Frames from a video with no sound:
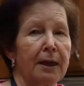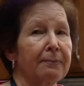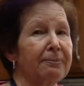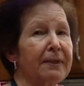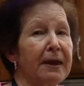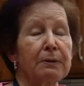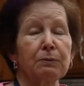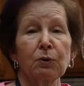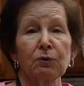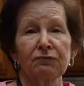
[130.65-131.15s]

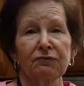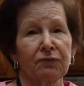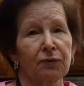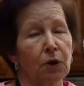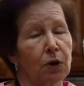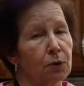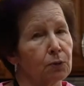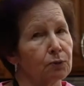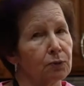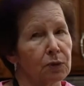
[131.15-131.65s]
They will
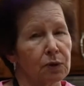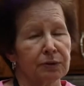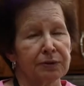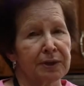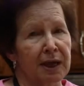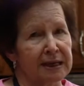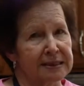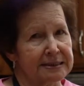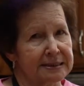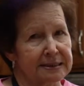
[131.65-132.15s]
flow real
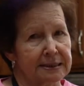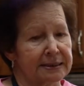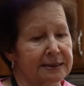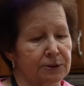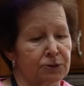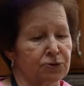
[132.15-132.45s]
nicely,